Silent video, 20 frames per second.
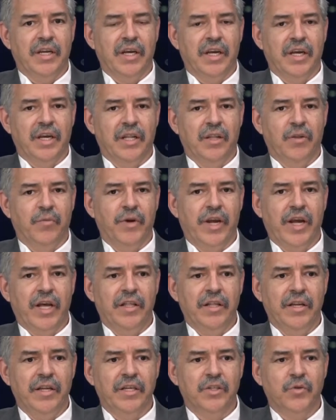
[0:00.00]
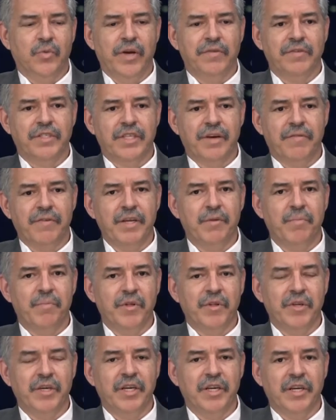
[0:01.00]
And the reality is, we have 70
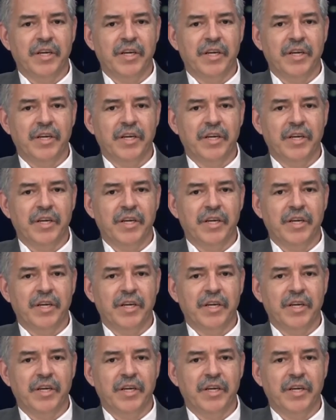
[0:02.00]
million